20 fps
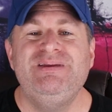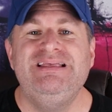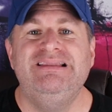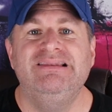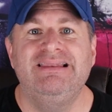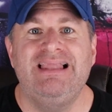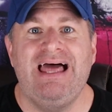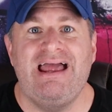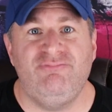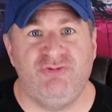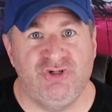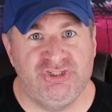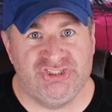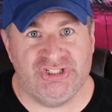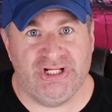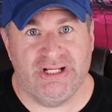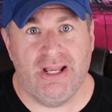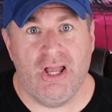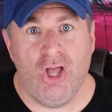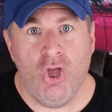be
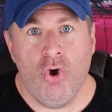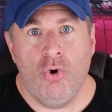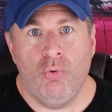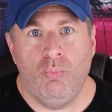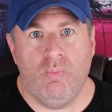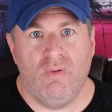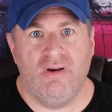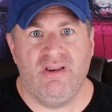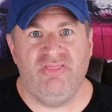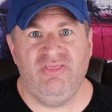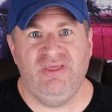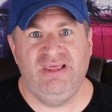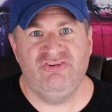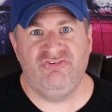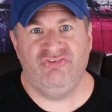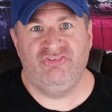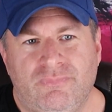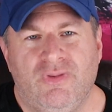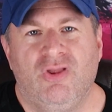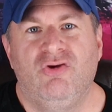leveraging one of
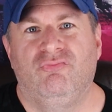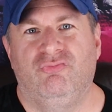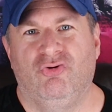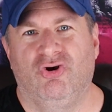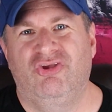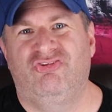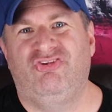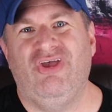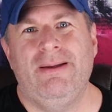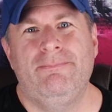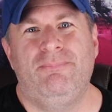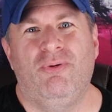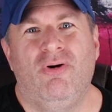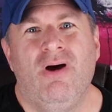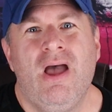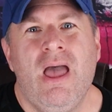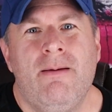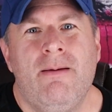these things. For example,